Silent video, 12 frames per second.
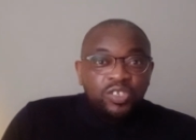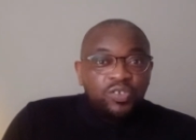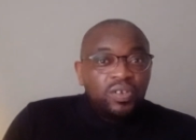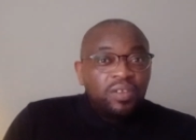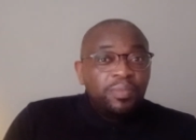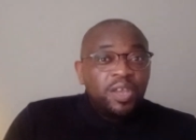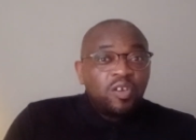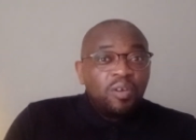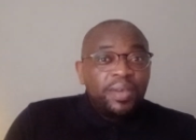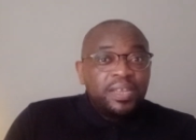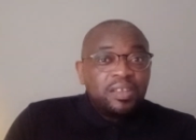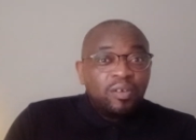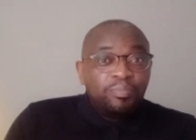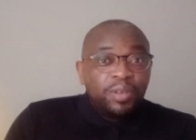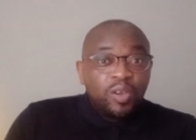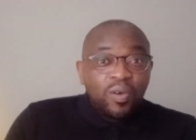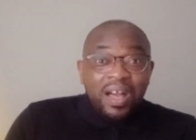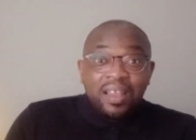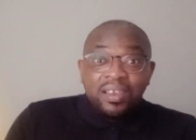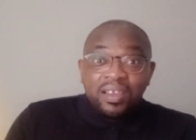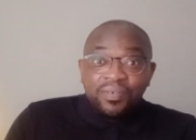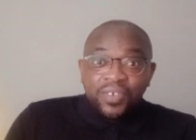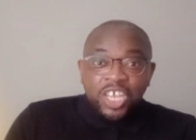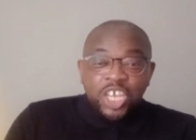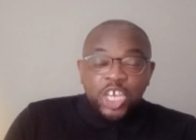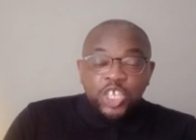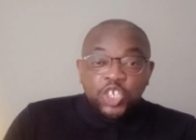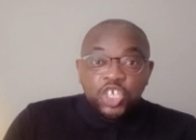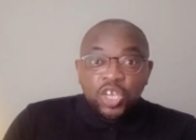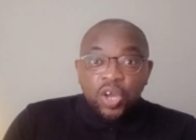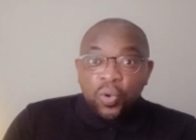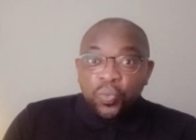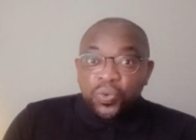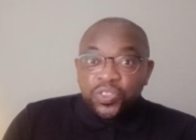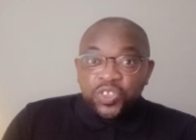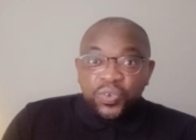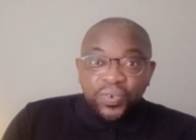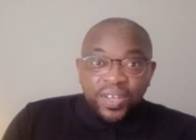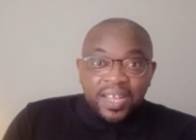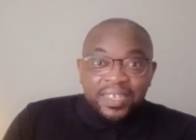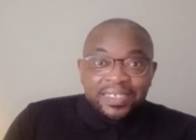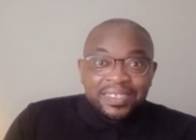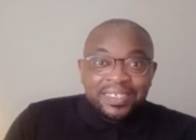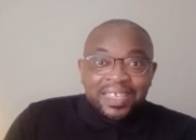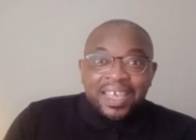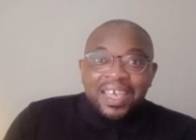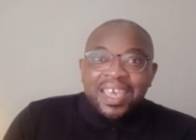Do leave me a comment down below. I love engaging with you guys.